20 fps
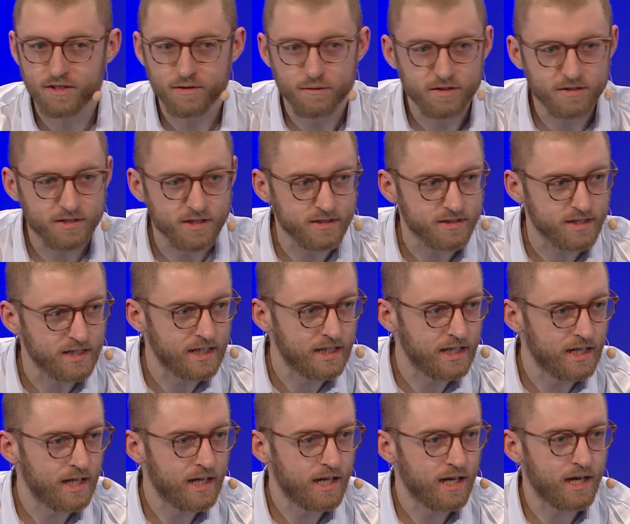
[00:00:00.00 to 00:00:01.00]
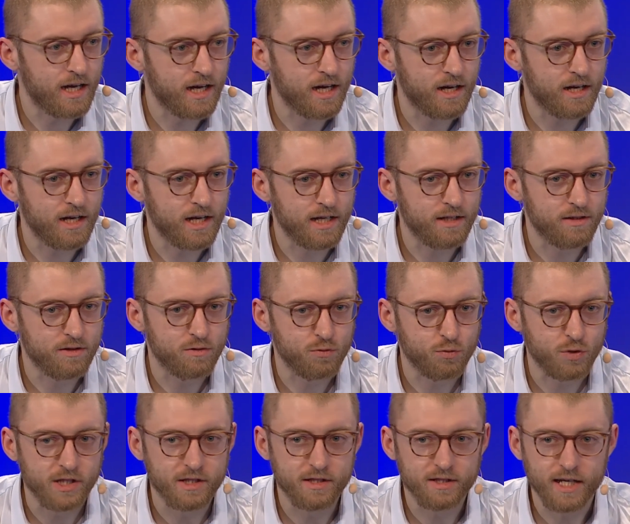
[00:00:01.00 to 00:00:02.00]
services, and
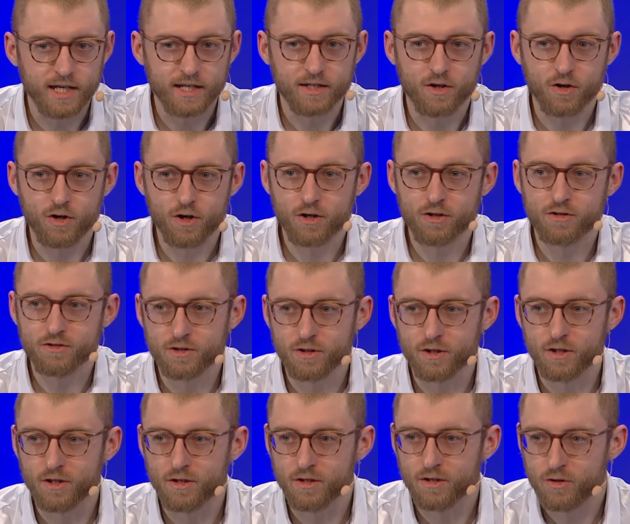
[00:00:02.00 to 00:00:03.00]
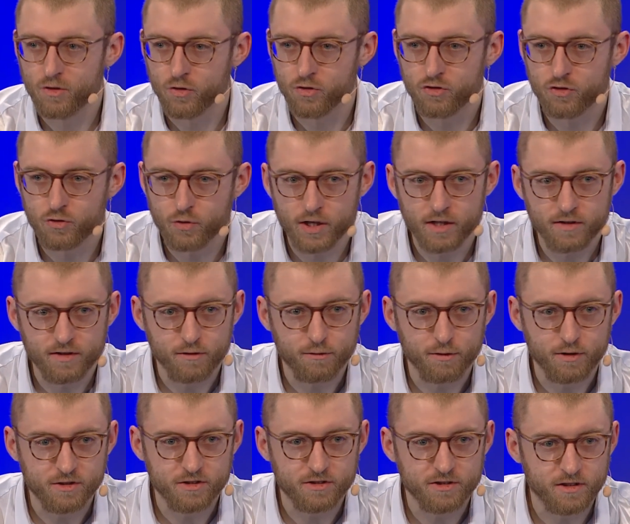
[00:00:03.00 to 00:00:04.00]
we take all the constraints that
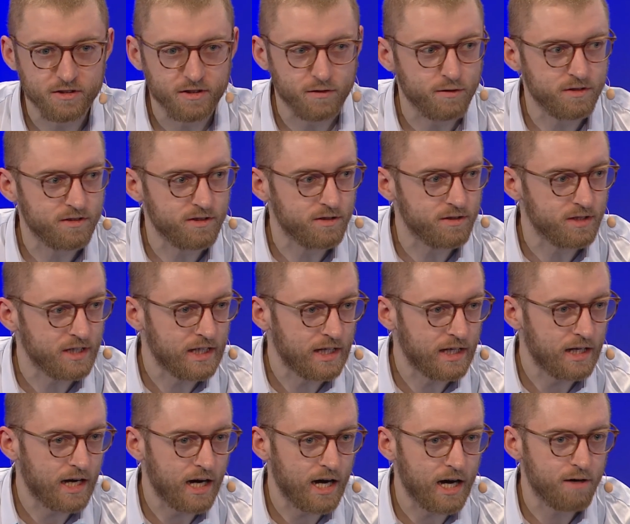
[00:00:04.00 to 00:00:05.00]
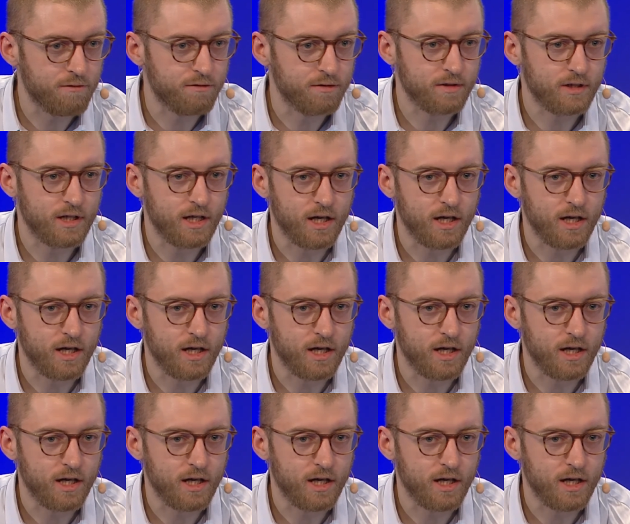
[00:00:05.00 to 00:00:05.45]
financial services have